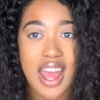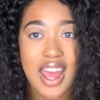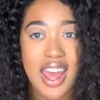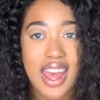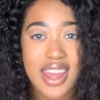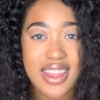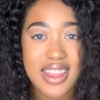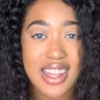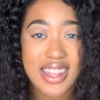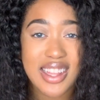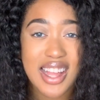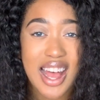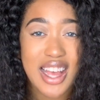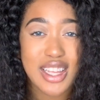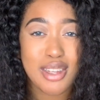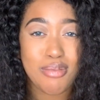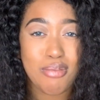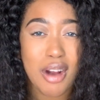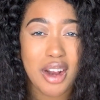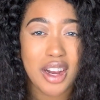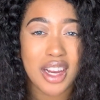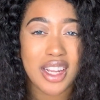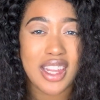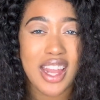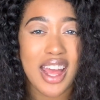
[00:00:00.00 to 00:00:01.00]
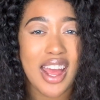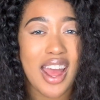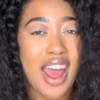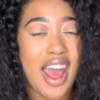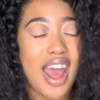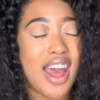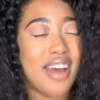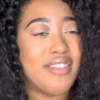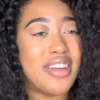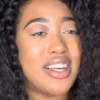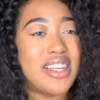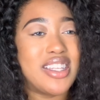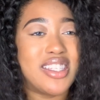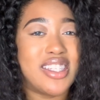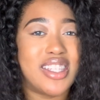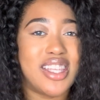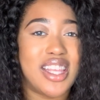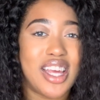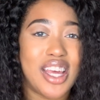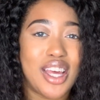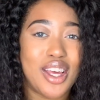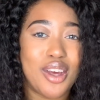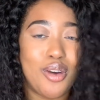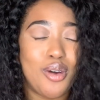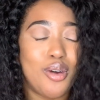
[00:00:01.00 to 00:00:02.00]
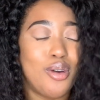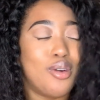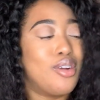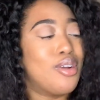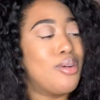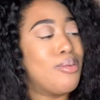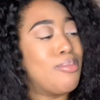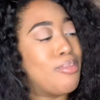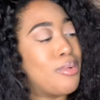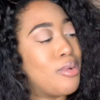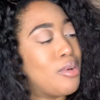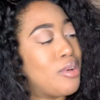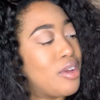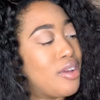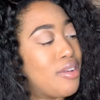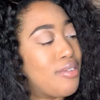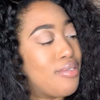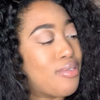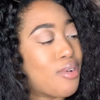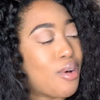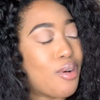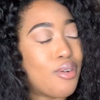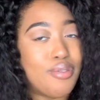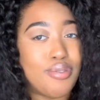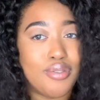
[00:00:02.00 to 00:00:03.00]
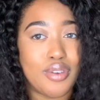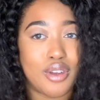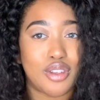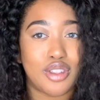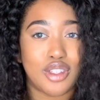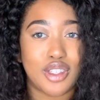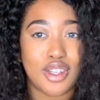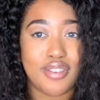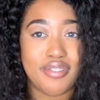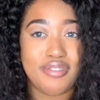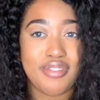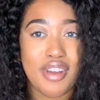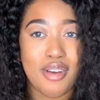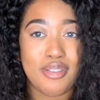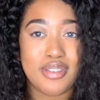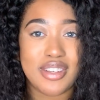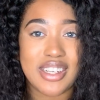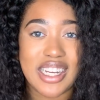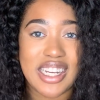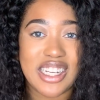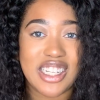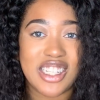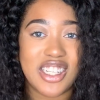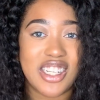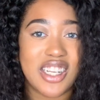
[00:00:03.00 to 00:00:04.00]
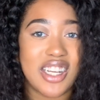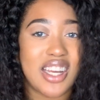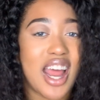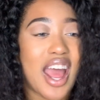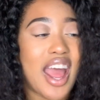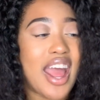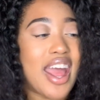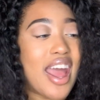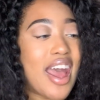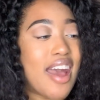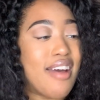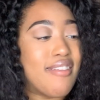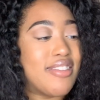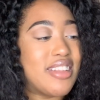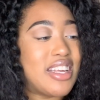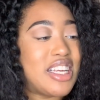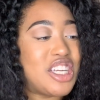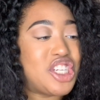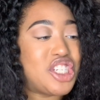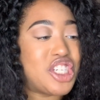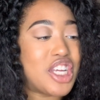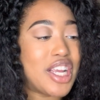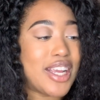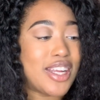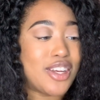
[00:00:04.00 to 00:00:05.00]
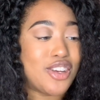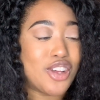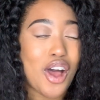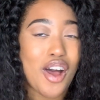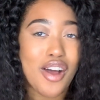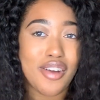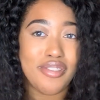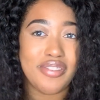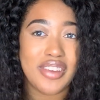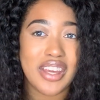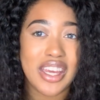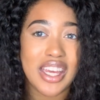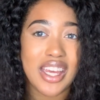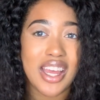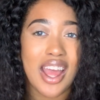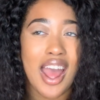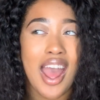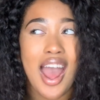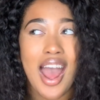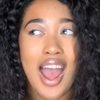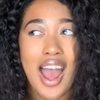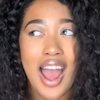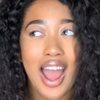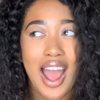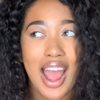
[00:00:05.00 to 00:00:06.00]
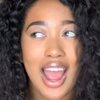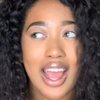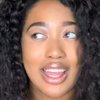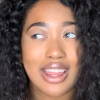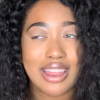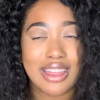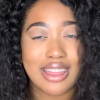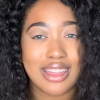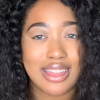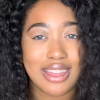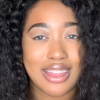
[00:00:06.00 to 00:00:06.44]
And the last product that I have is the Huda Beauty Full Filter Foundation. I have the shade Toffee. I